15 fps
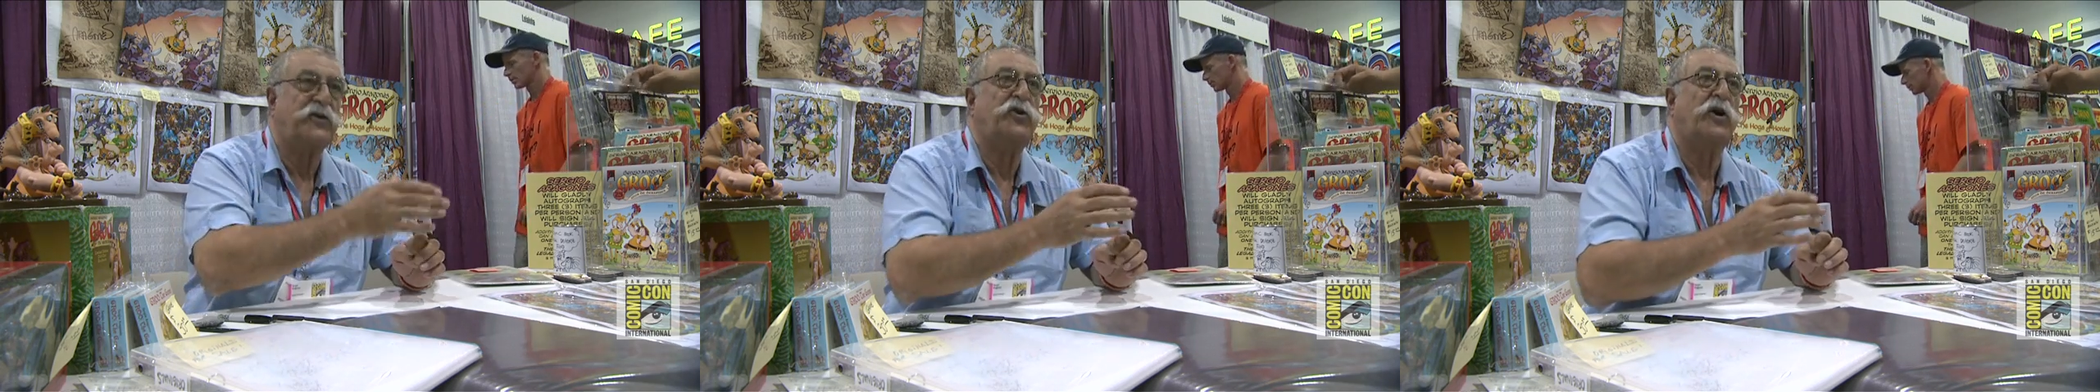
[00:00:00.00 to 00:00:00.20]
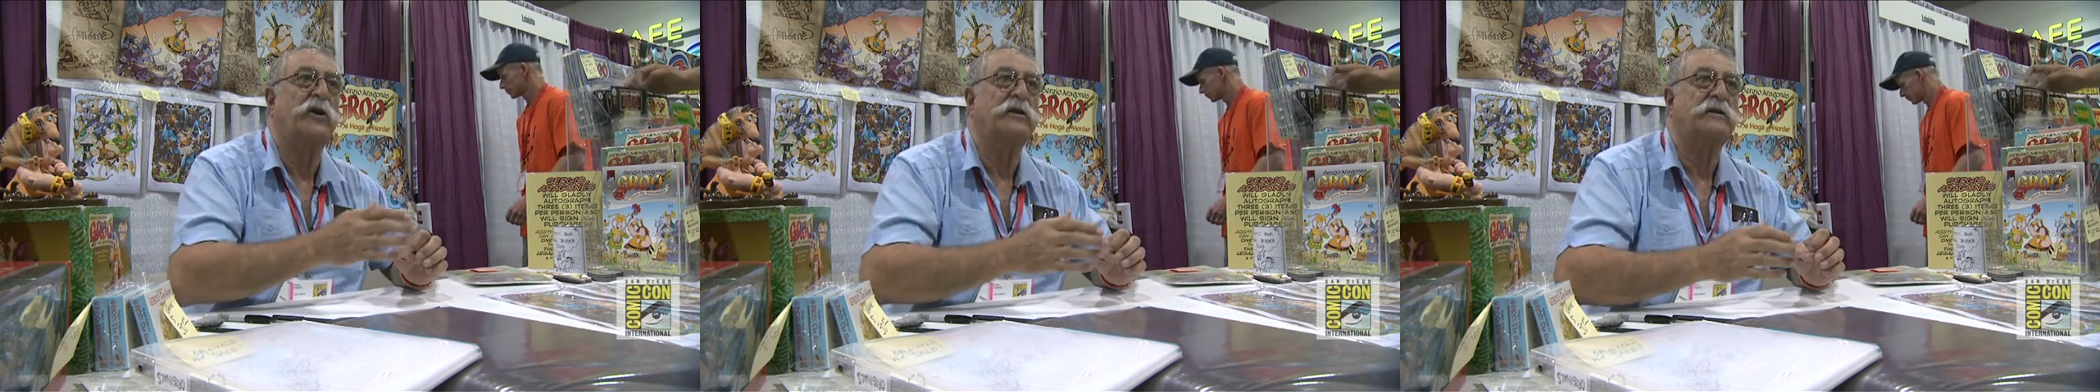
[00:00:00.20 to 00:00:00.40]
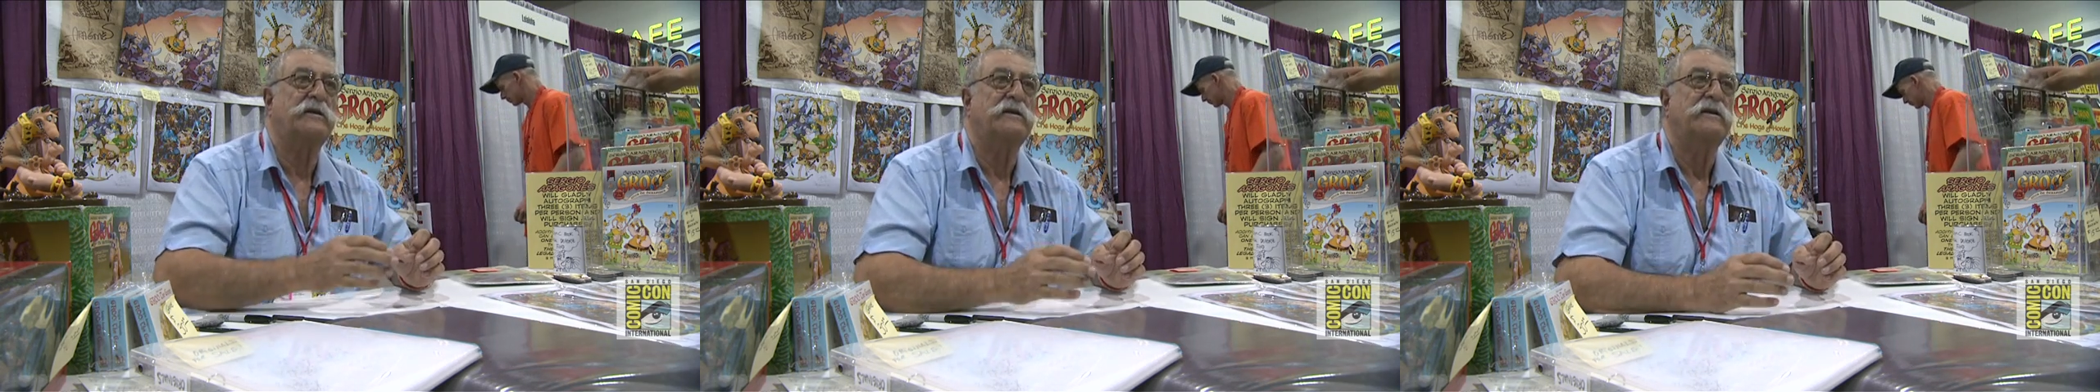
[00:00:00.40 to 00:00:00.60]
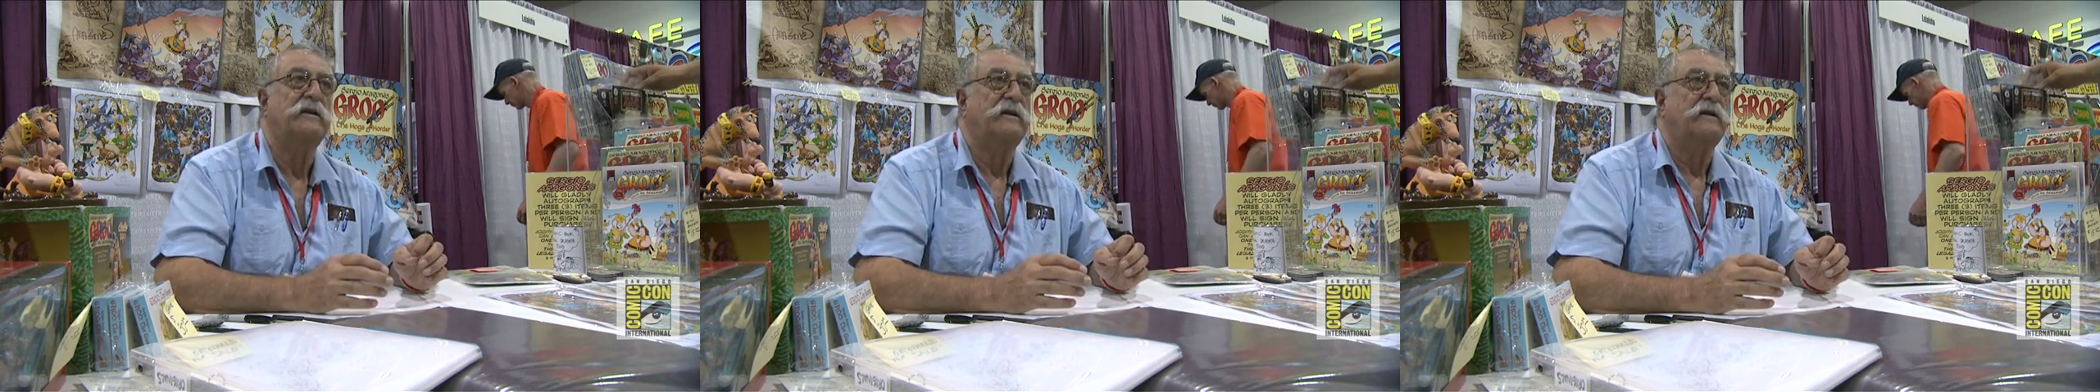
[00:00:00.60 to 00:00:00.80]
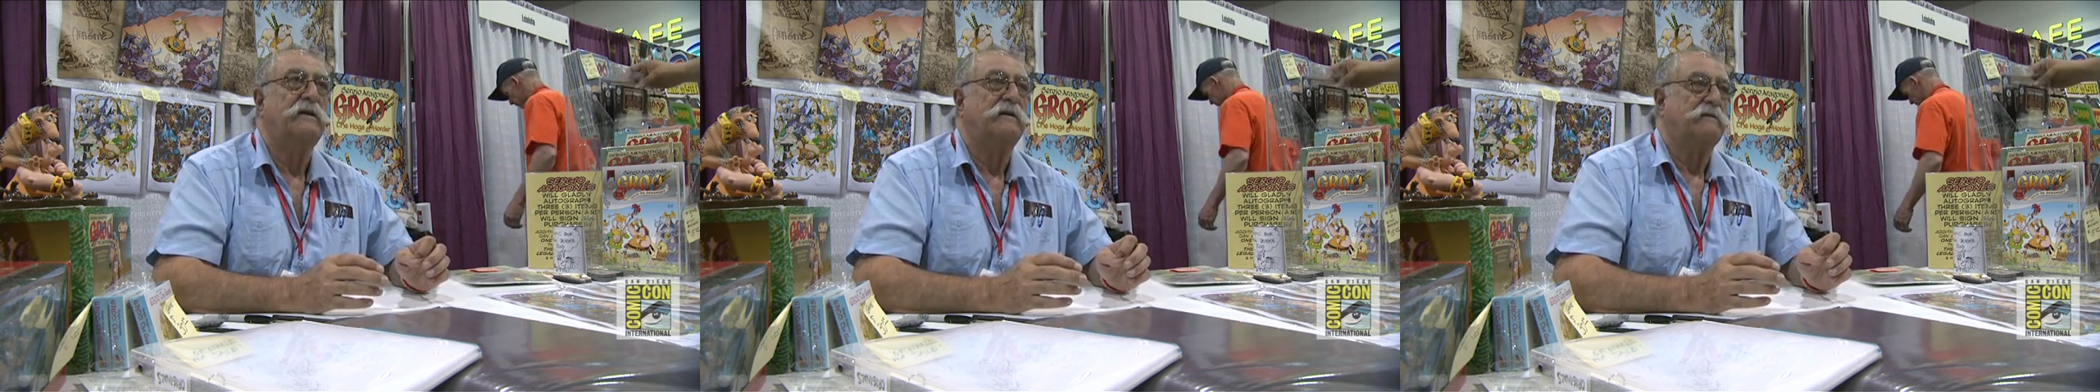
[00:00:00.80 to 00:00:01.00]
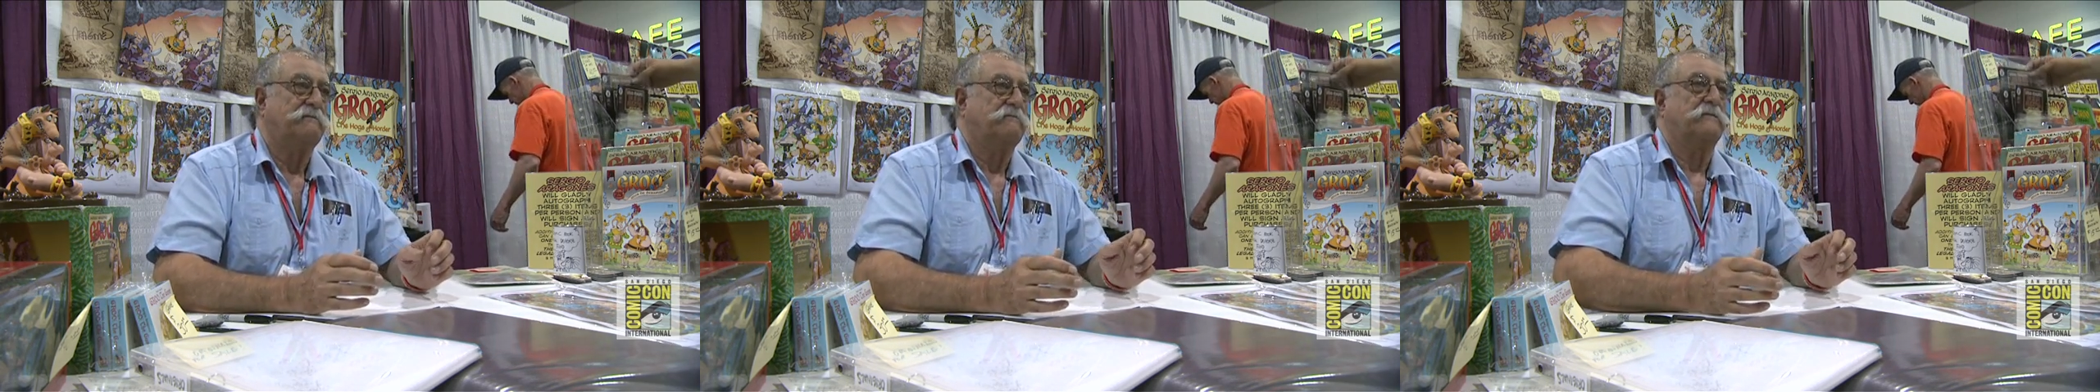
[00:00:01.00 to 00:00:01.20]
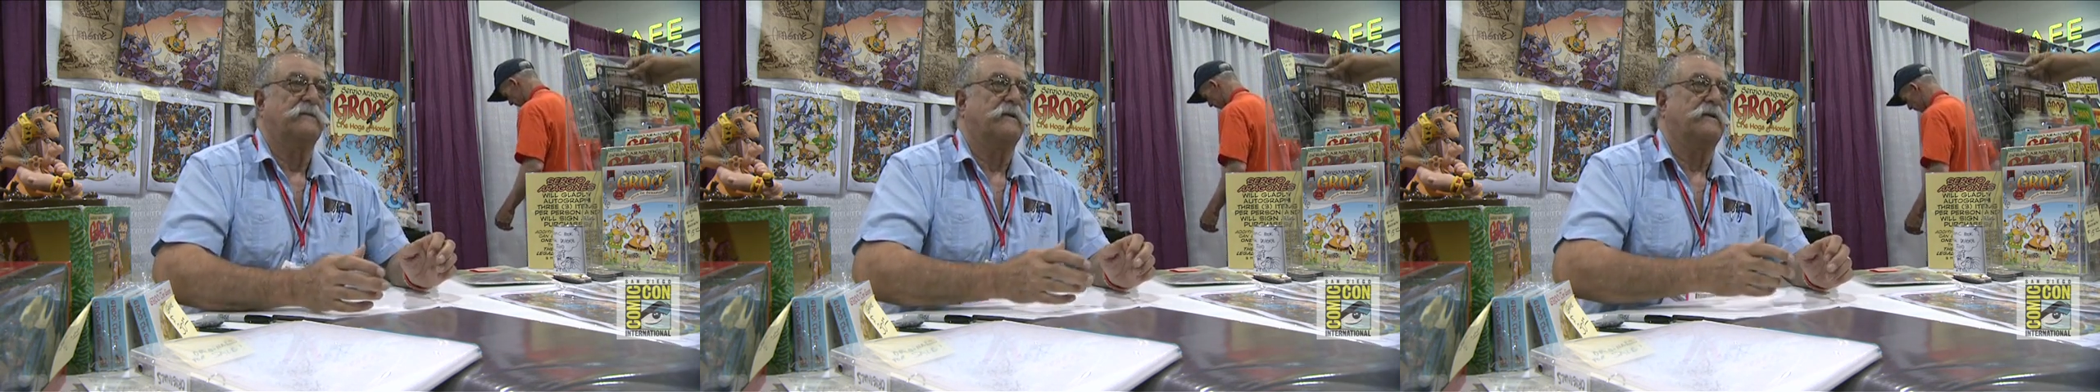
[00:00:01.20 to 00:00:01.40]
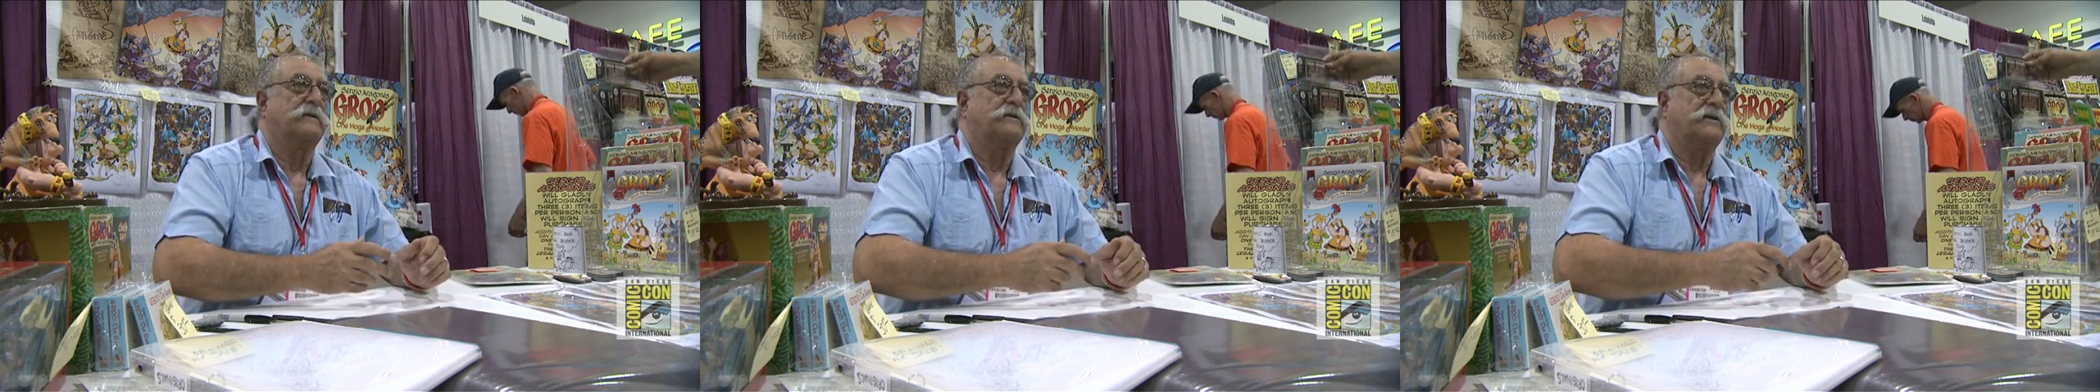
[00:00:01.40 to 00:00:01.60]
adult
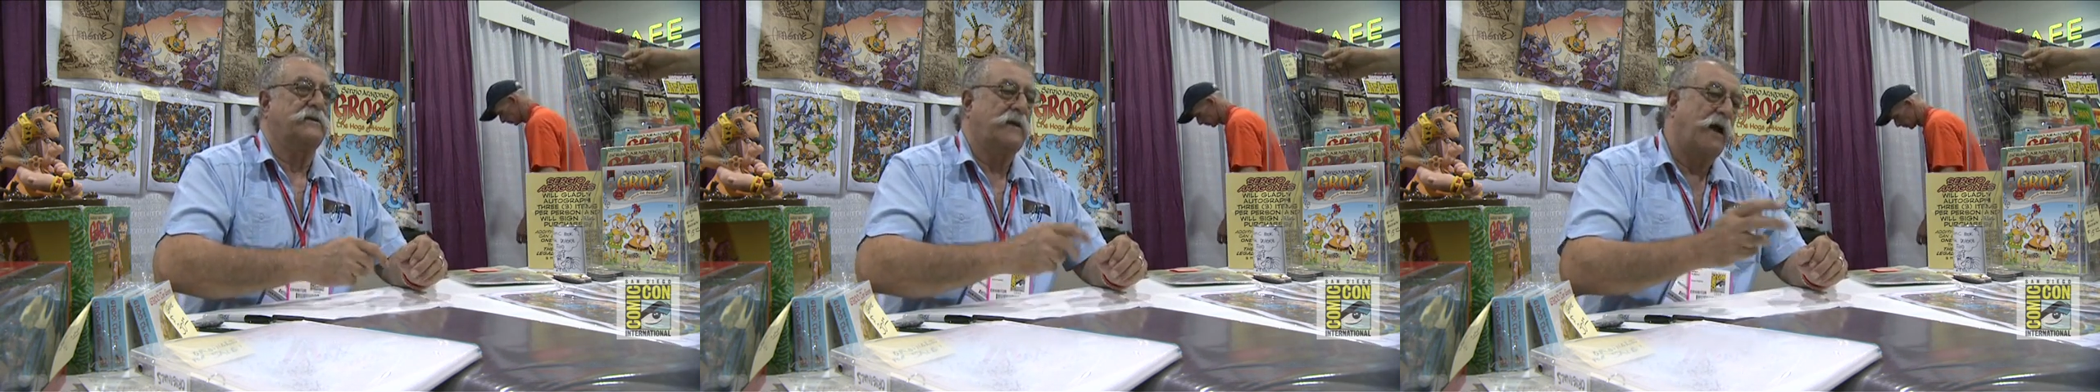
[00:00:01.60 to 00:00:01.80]
says,